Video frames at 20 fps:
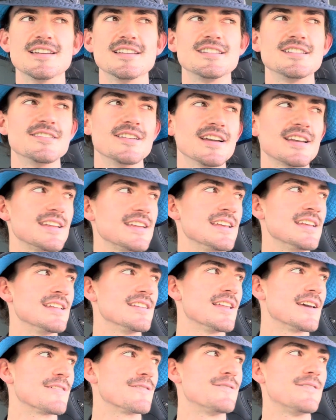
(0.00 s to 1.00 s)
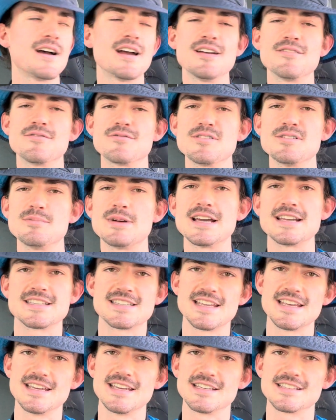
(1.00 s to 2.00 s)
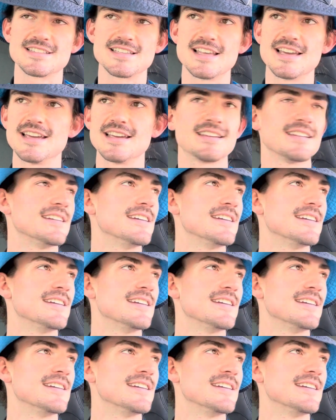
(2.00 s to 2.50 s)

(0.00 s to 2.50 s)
dude, I could eat, like, 5 ribeye steaks, like,